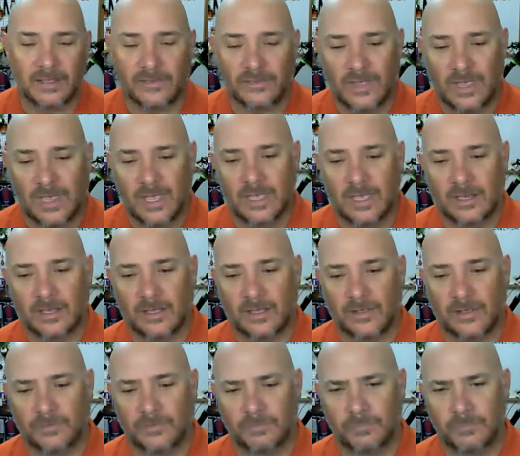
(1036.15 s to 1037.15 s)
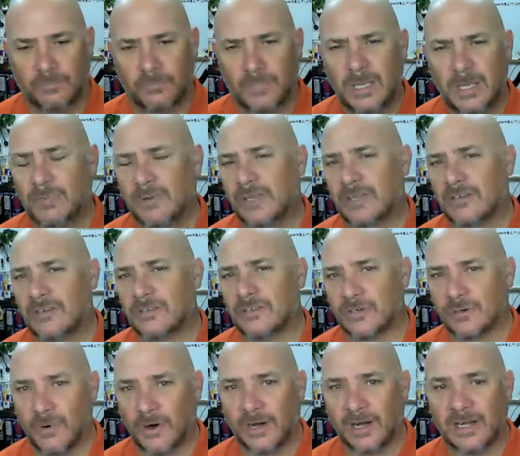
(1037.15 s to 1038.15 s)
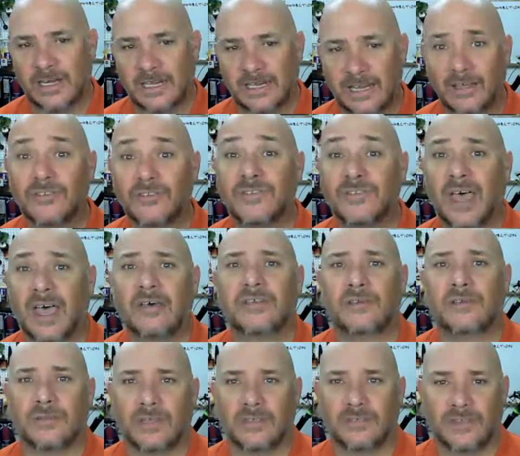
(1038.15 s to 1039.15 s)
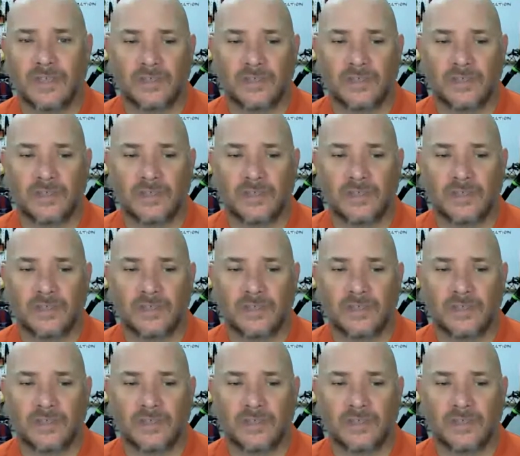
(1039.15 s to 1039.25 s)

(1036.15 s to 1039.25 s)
Because people in digital marketing, they'll tell you this.